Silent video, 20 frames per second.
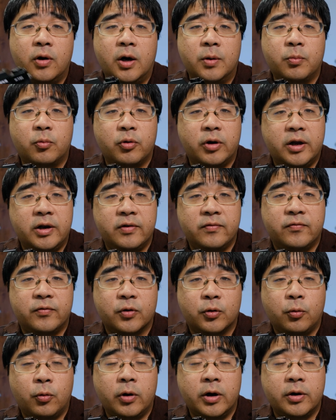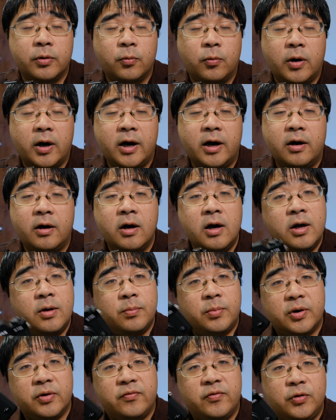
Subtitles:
upgrading for quite a while. But if